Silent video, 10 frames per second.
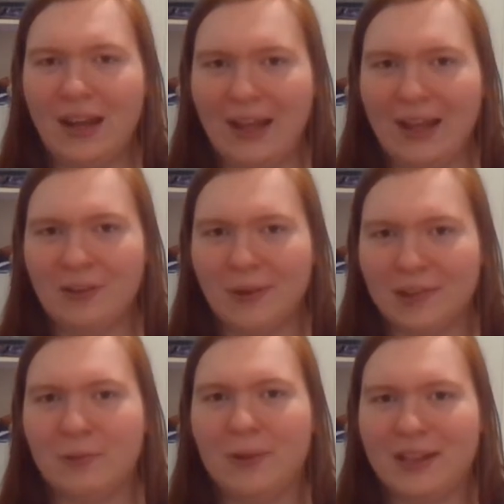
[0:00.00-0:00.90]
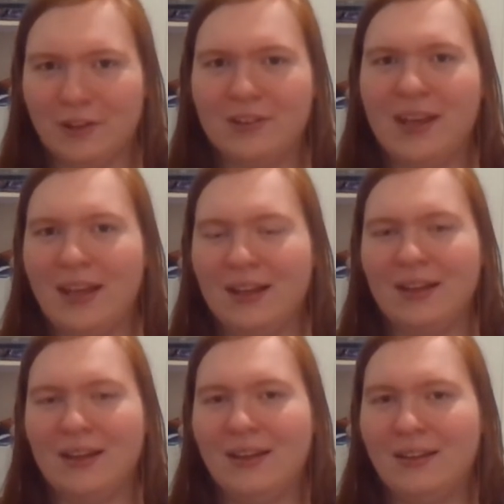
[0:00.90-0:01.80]
and whether what they're
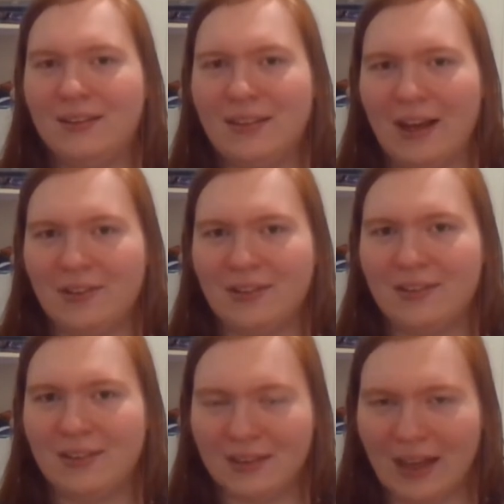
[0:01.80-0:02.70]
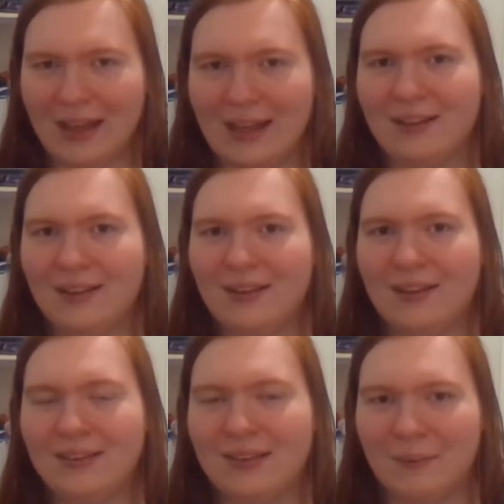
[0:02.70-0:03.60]
saying sounds like
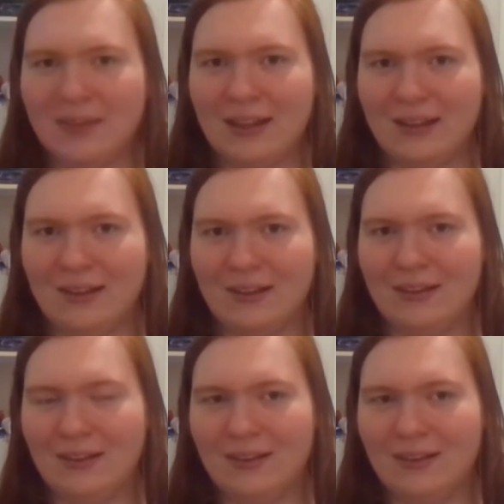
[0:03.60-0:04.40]
something